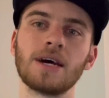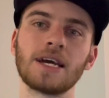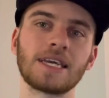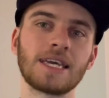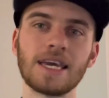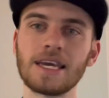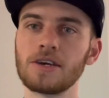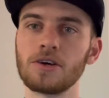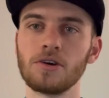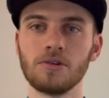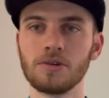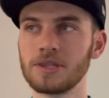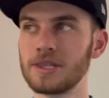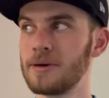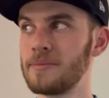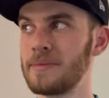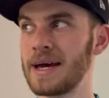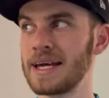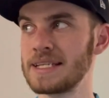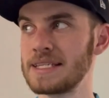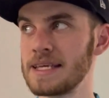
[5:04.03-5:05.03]
can't go with
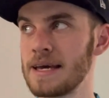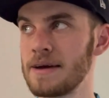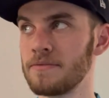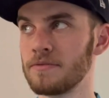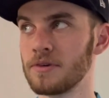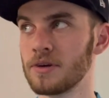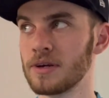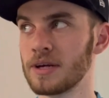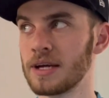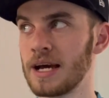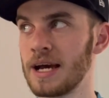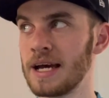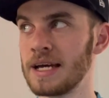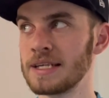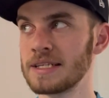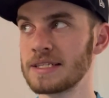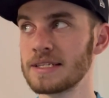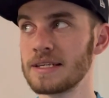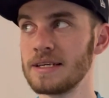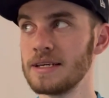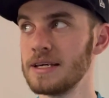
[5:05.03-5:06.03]
them at Denver,
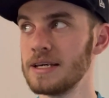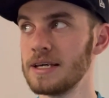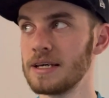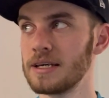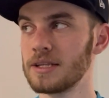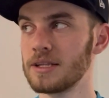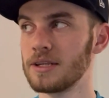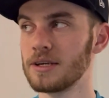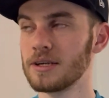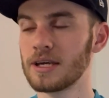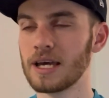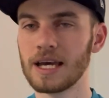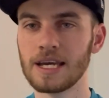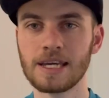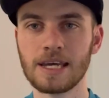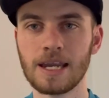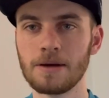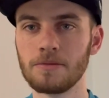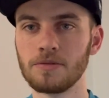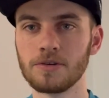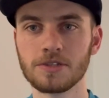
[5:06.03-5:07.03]
guys. Look, I
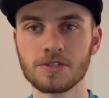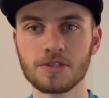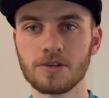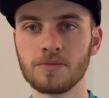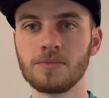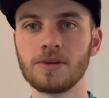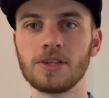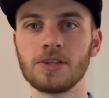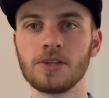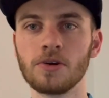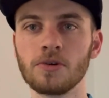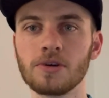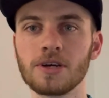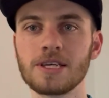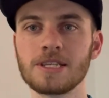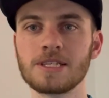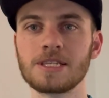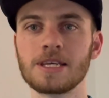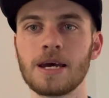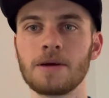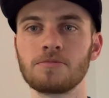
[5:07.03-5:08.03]
get everyone's going to be in the
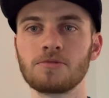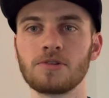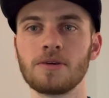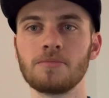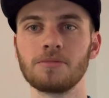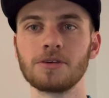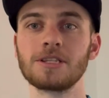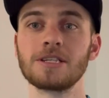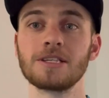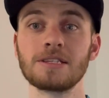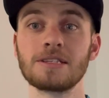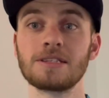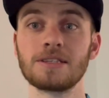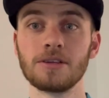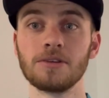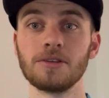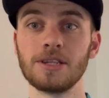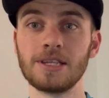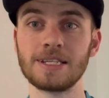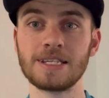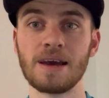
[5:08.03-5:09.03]
OKC hype train, but this is
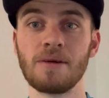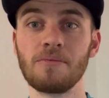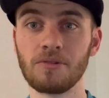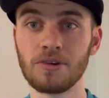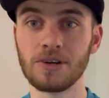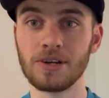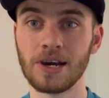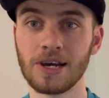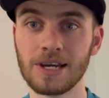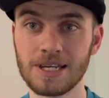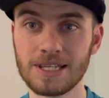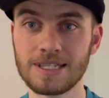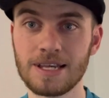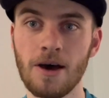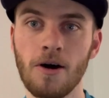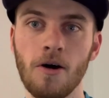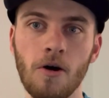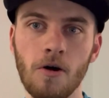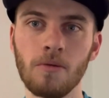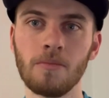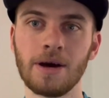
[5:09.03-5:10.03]
still the Denver Nuggets at
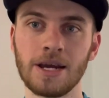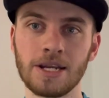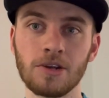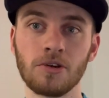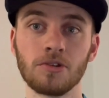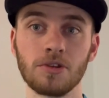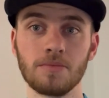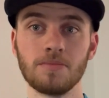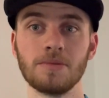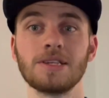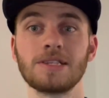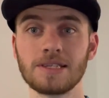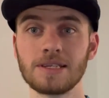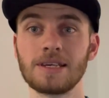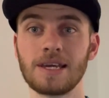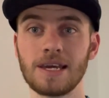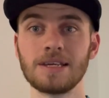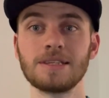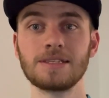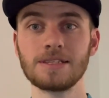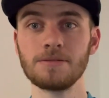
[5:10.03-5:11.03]
home. I know they're missing
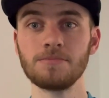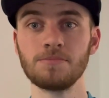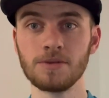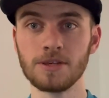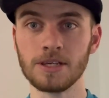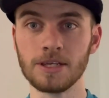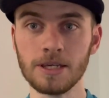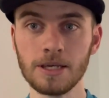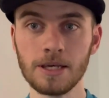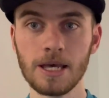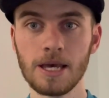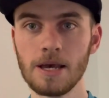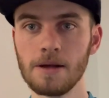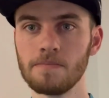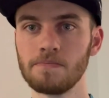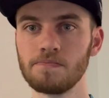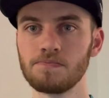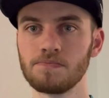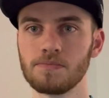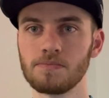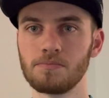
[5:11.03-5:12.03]
KCP,
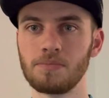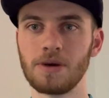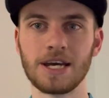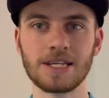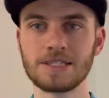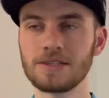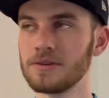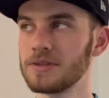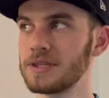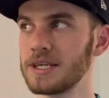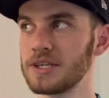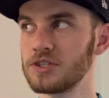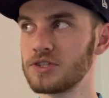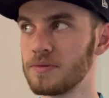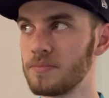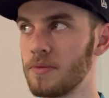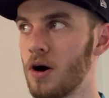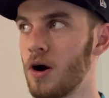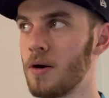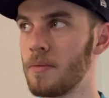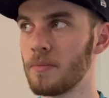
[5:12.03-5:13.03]
but I still think
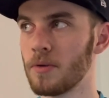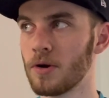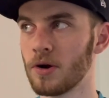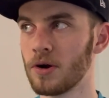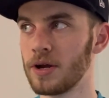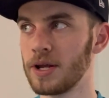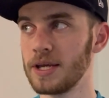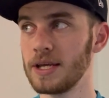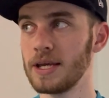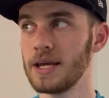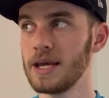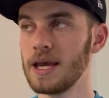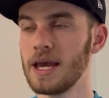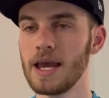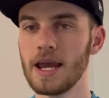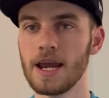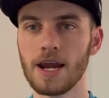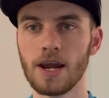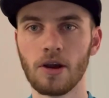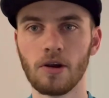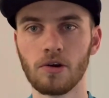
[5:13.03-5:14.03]
Jamal Murray,
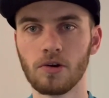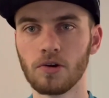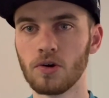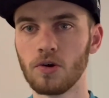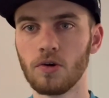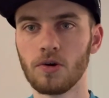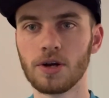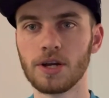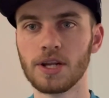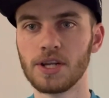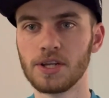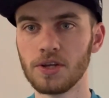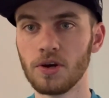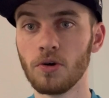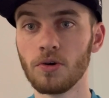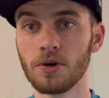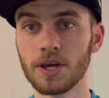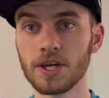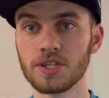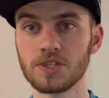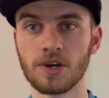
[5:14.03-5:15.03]
Aaron Gordon, and
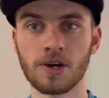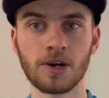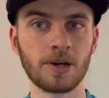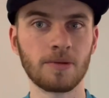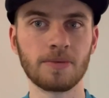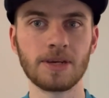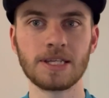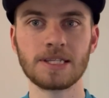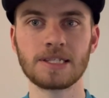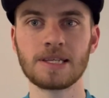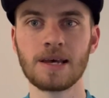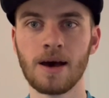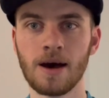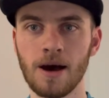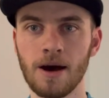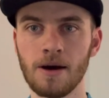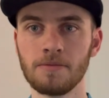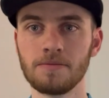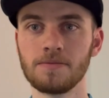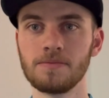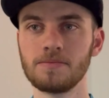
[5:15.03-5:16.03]
Jokic are going to be a
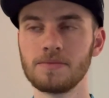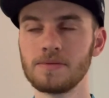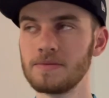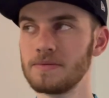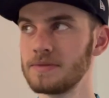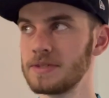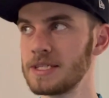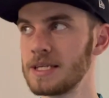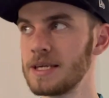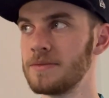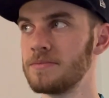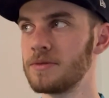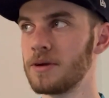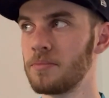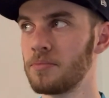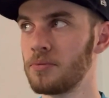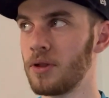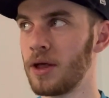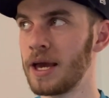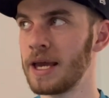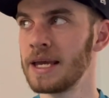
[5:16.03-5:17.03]
tough team to
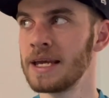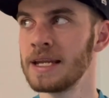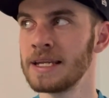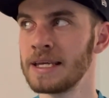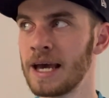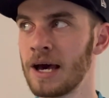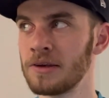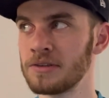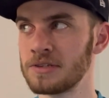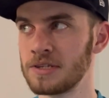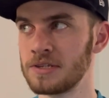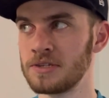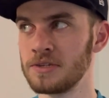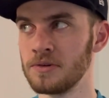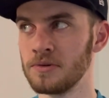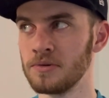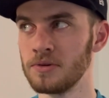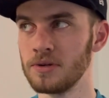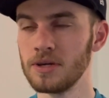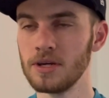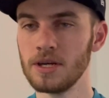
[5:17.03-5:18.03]
play in the
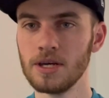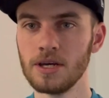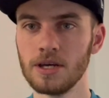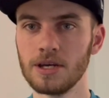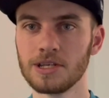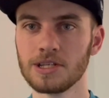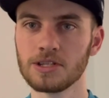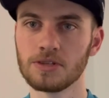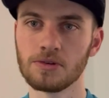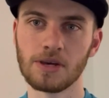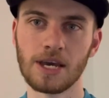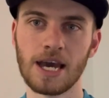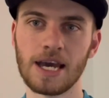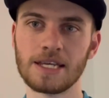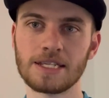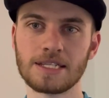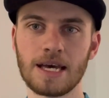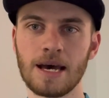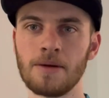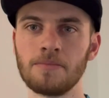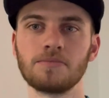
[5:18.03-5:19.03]
altitude. So,
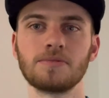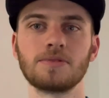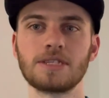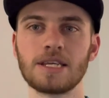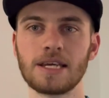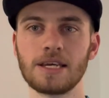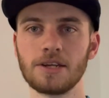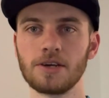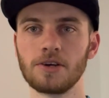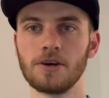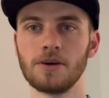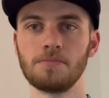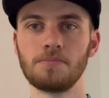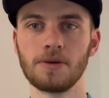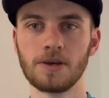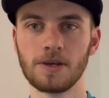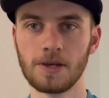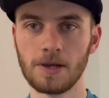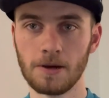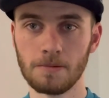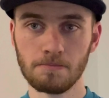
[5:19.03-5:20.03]
guys, I'm taking a good
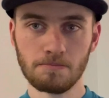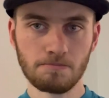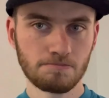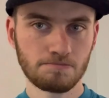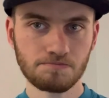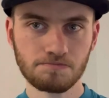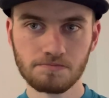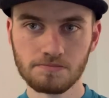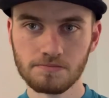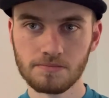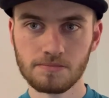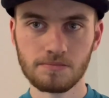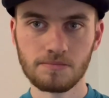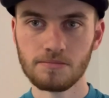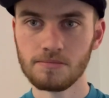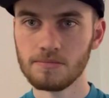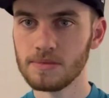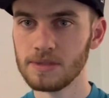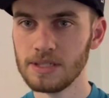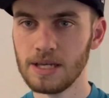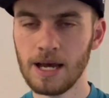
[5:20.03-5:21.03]
pick here.
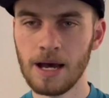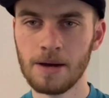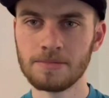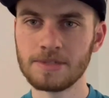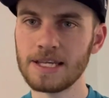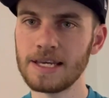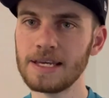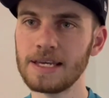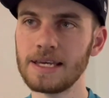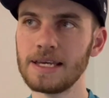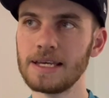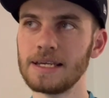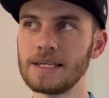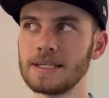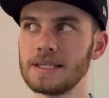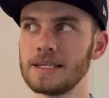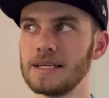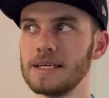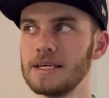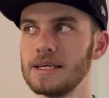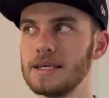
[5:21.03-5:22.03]
I'm
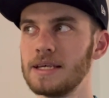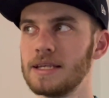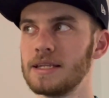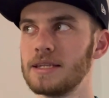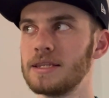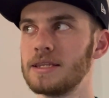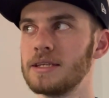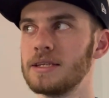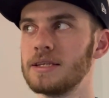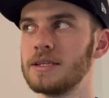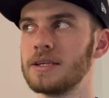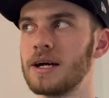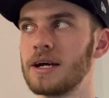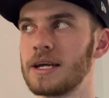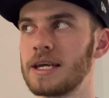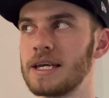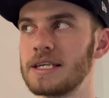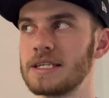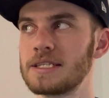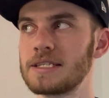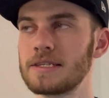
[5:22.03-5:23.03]
taking the
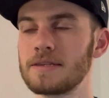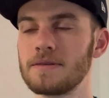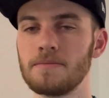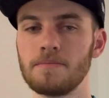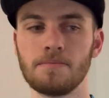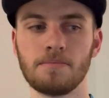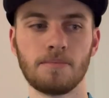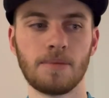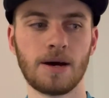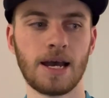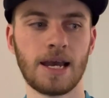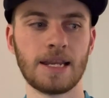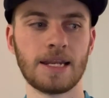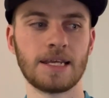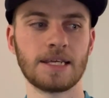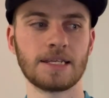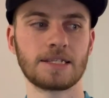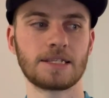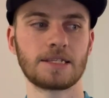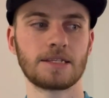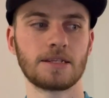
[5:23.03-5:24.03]
Nuggets
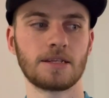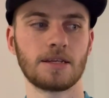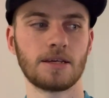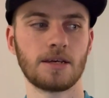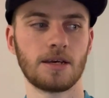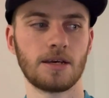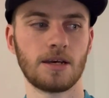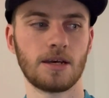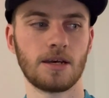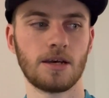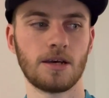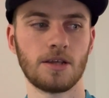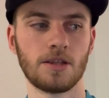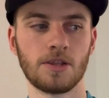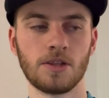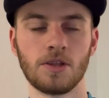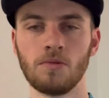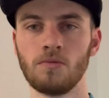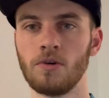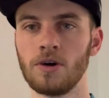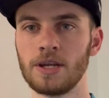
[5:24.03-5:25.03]
minus
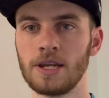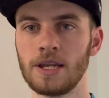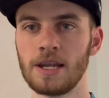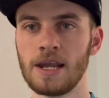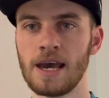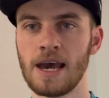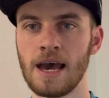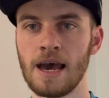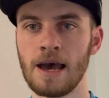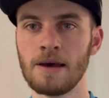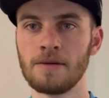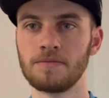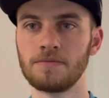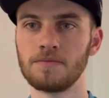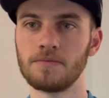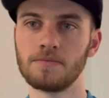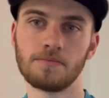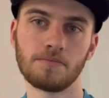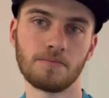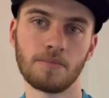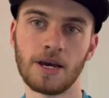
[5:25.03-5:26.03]
the 1.5,
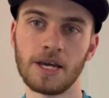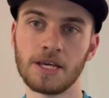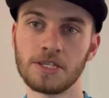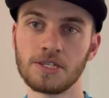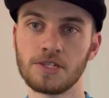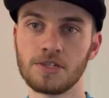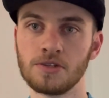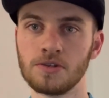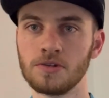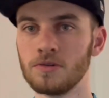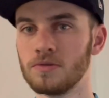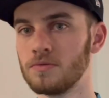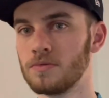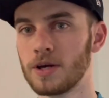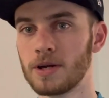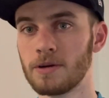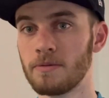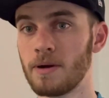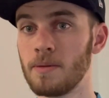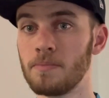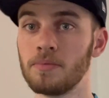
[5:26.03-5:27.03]
-2,
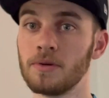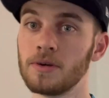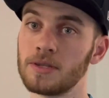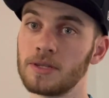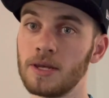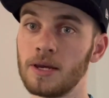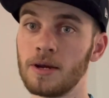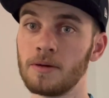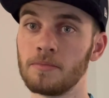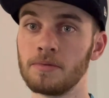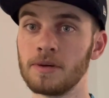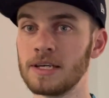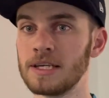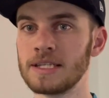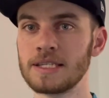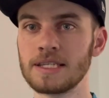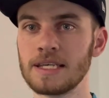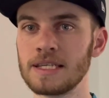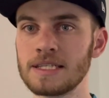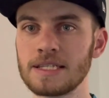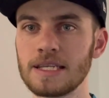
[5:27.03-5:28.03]
whatever I put there. But
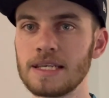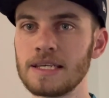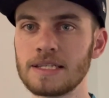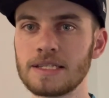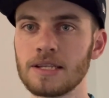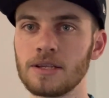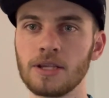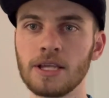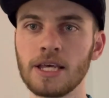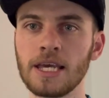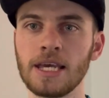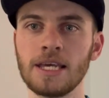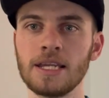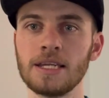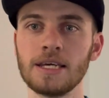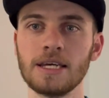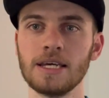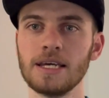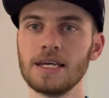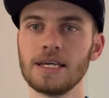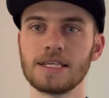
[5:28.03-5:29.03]
it's a
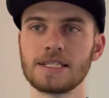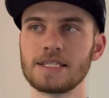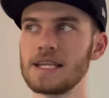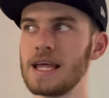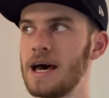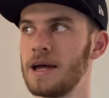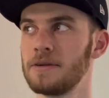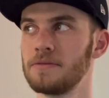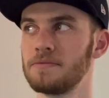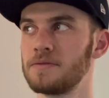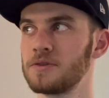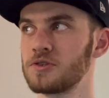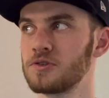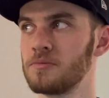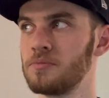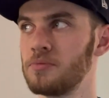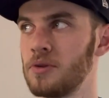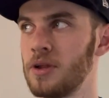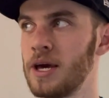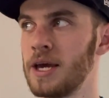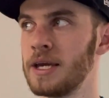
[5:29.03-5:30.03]
lean. It's not an official
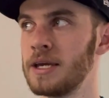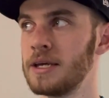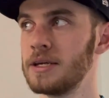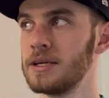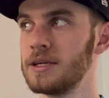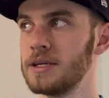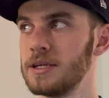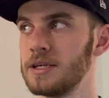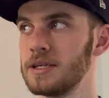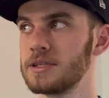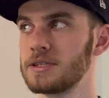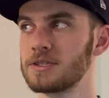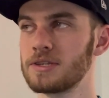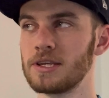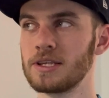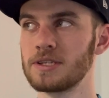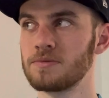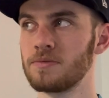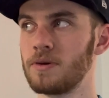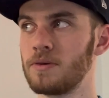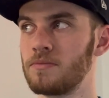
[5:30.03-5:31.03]
play. So
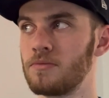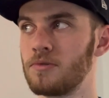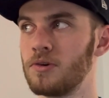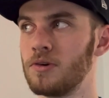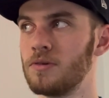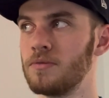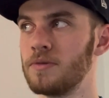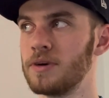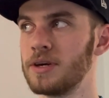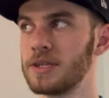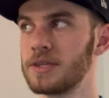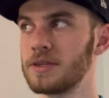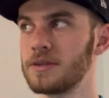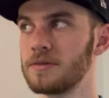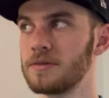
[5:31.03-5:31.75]
that's what I'm rolling with.